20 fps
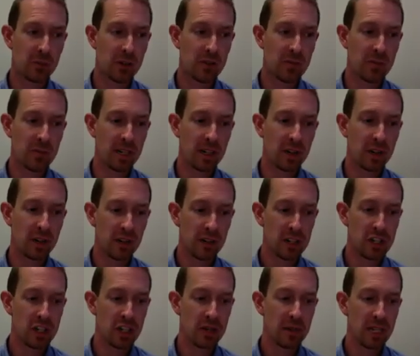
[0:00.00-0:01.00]
we've been
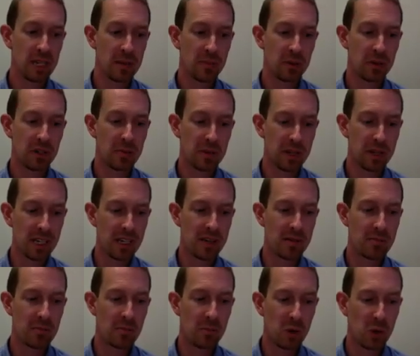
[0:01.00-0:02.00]
encouraging people to be
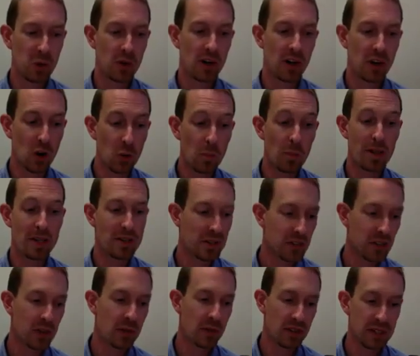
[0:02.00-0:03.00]
more open to
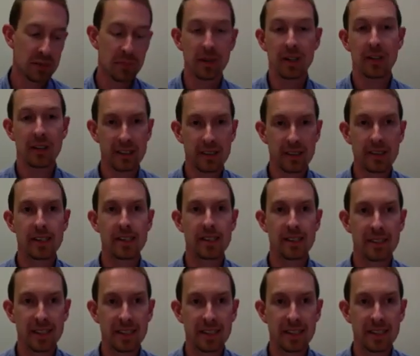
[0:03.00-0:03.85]
new experiences.